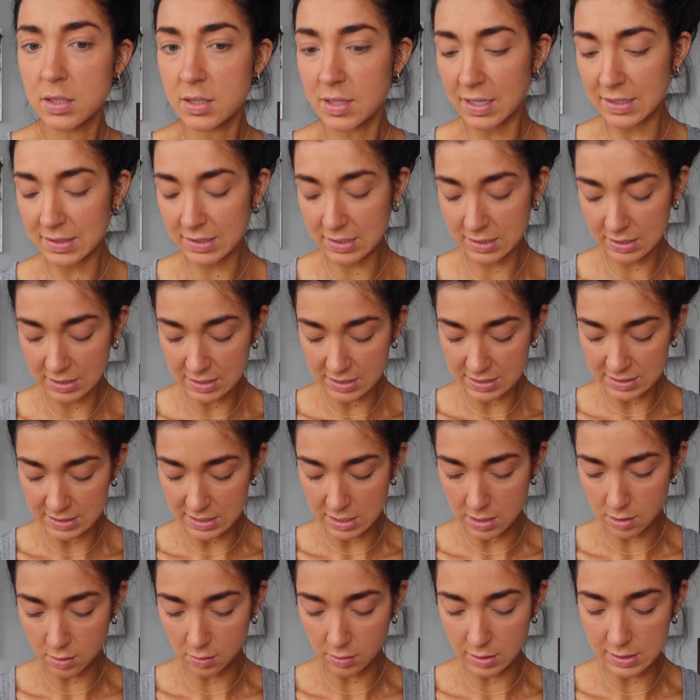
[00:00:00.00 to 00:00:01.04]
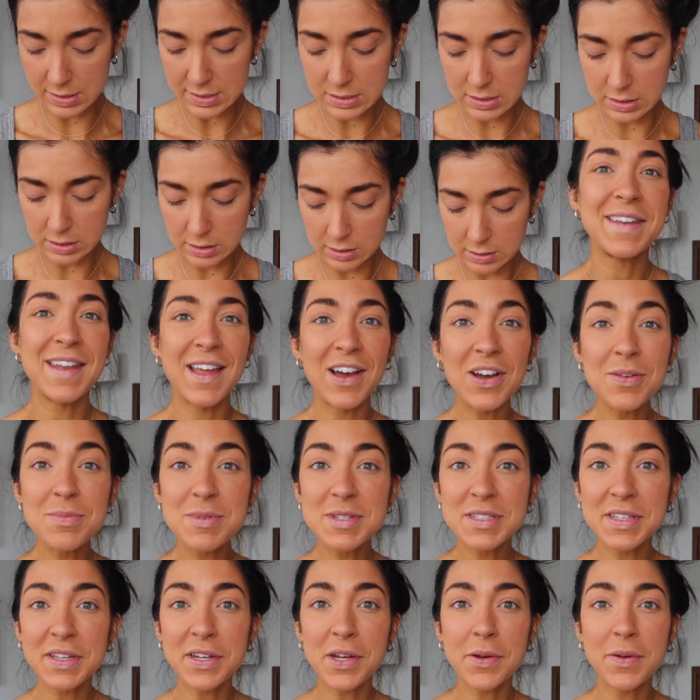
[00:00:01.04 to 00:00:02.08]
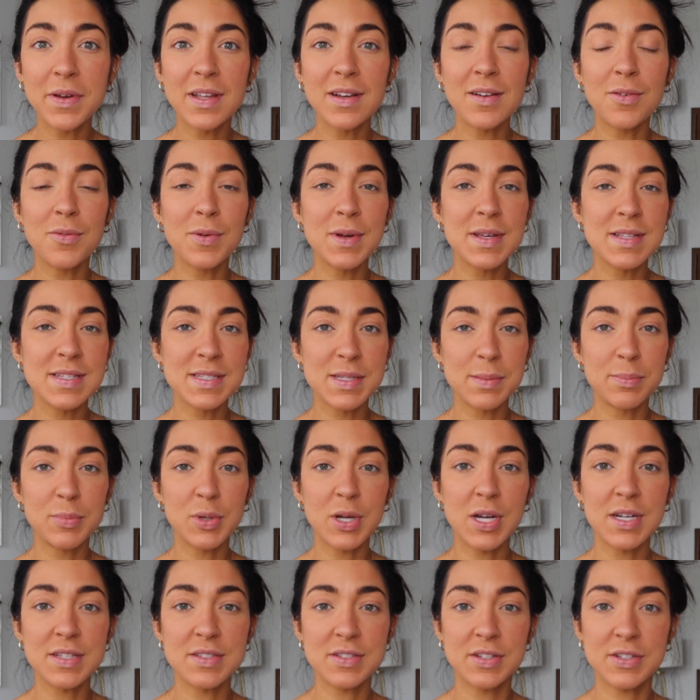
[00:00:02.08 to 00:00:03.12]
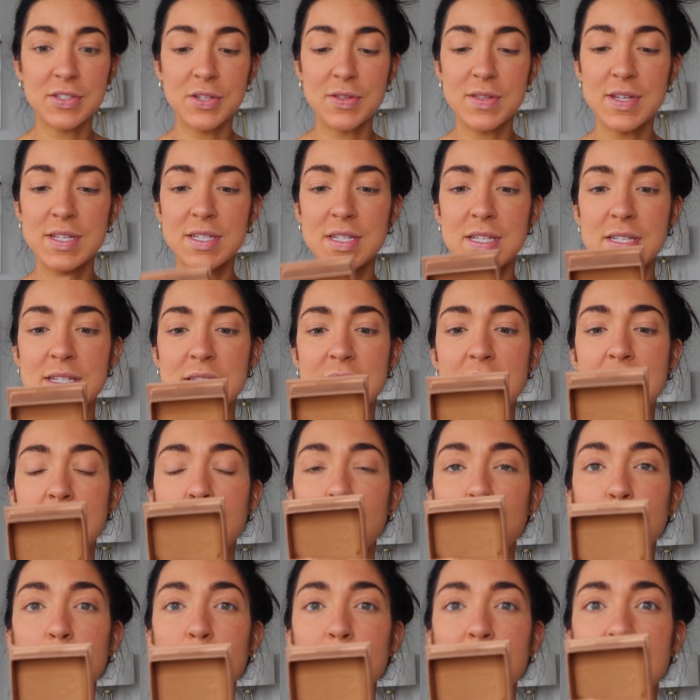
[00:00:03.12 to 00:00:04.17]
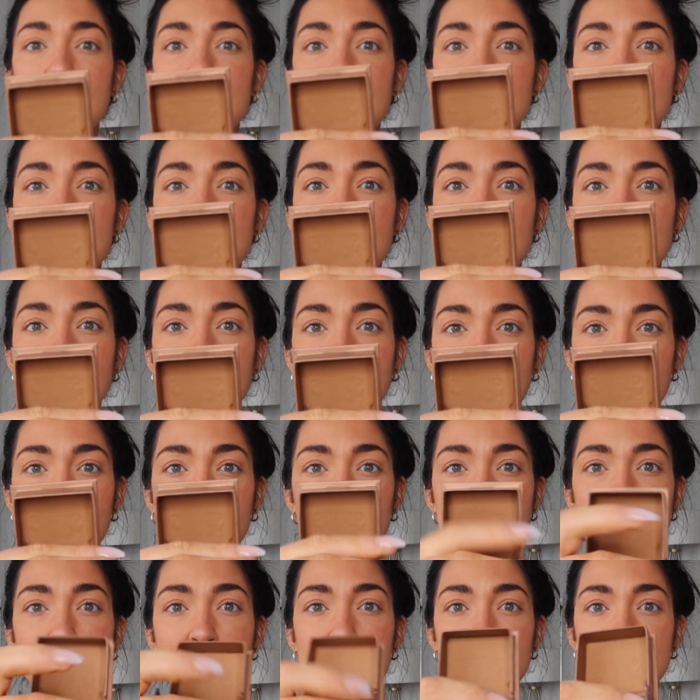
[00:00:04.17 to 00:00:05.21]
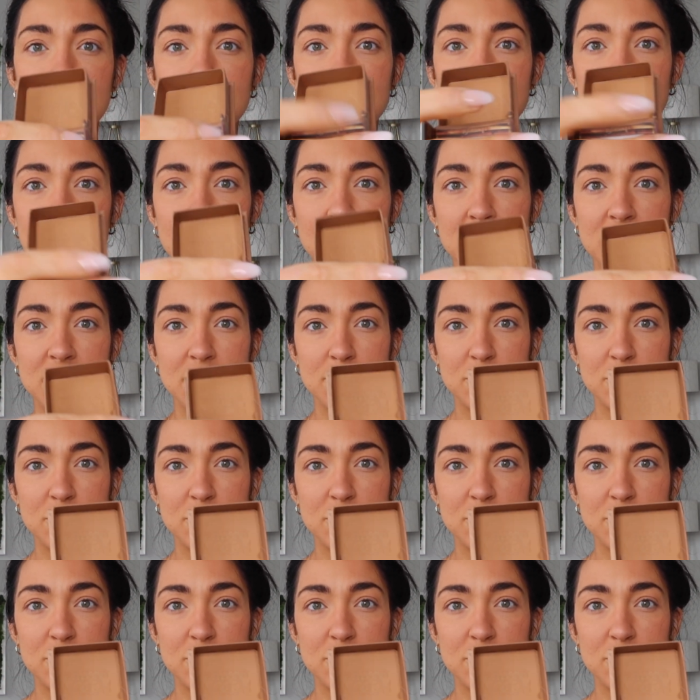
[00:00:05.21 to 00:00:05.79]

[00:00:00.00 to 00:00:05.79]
That's the secret. Now I'm just gonna go in with some bronzer. So this is the Hoola Caramel bronzer.